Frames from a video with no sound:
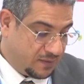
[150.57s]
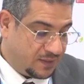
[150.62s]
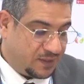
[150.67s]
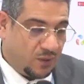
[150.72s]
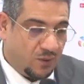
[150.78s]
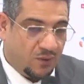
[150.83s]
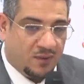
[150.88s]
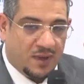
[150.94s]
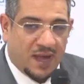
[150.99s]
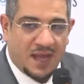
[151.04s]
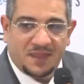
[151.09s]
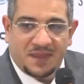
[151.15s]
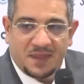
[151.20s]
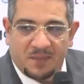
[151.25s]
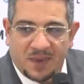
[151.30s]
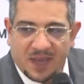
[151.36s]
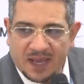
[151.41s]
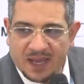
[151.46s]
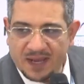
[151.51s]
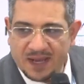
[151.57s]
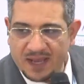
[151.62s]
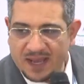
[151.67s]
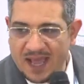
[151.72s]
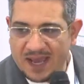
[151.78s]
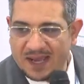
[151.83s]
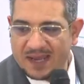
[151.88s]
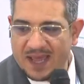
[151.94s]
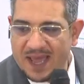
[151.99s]
So at the
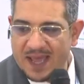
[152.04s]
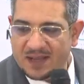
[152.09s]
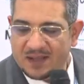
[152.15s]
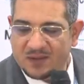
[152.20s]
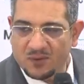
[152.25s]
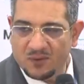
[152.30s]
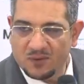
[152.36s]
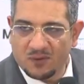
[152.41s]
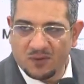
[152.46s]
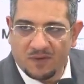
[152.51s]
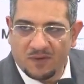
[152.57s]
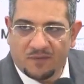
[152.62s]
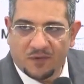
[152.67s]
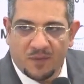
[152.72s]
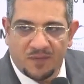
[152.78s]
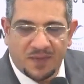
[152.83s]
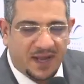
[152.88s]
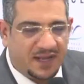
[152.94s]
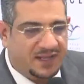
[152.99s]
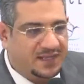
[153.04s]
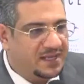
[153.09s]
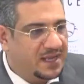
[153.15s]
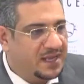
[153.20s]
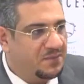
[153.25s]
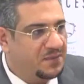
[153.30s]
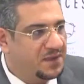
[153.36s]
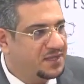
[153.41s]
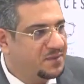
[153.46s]
beginning, I'd like to, from the
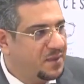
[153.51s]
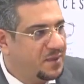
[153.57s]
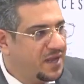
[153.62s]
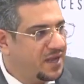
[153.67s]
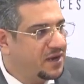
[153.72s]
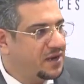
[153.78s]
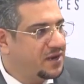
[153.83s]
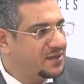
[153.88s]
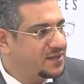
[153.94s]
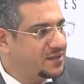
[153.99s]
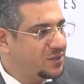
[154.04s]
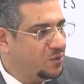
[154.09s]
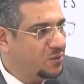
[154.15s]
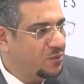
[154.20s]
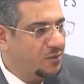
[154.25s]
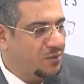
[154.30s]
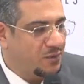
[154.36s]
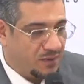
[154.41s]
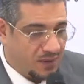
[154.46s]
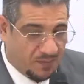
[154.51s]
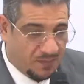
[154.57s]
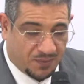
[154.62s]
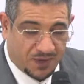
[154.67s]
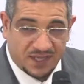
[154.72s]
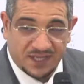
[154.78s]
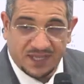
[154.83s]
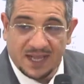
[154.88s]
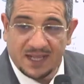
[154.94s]
esteemed speakers, to
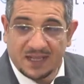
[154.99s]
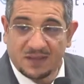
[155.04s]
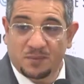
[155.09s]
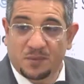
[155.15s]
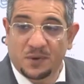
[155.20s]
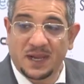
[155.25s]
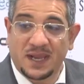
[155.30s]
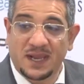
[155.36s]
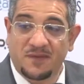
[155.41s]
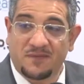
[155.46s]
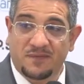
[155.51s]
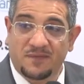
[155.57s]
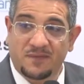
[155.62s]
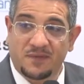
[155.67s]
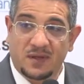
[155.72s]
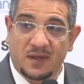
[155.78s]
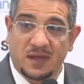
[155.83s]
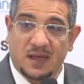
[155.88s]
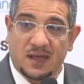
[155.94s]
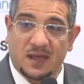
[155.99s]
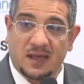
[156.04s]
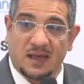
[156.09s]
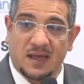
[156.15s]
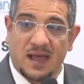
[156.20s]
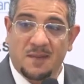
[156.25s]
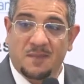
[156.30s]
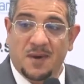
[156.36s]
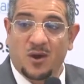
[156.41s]
present brief
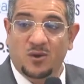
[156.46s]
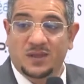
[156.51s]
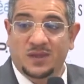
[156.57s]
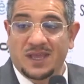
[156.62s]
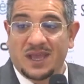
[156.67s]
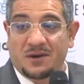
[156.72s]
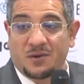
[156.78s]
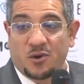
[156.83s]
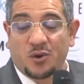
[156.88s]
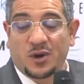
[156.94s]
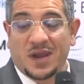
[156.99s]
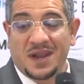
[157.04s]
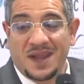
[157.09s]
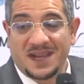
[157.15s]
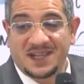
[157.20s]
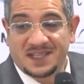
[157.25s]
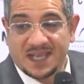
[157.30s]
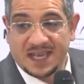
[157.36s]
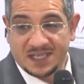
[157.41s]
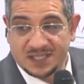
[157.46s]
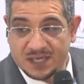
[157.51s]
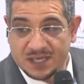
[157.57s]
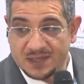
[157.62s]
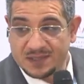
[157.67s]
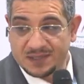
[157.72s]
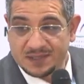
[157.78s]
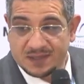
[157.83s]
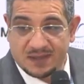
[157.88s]
about their
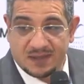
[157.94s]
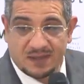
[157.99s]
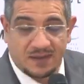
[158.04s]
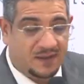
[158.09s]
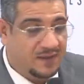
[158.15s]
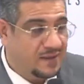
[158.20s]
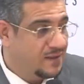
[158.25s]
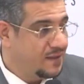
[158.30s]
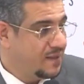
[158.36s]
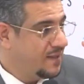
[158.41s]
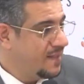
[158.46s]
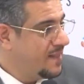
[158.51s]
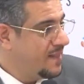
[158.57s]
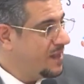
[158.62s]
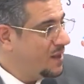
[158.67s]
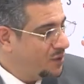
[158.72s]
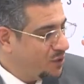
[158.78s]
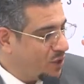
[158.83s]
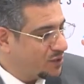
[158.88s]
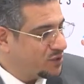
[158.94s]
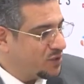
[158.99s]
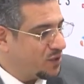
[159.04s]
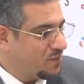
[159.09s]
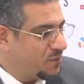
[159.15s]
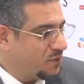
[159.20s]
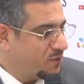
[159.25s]
organizations. Dr.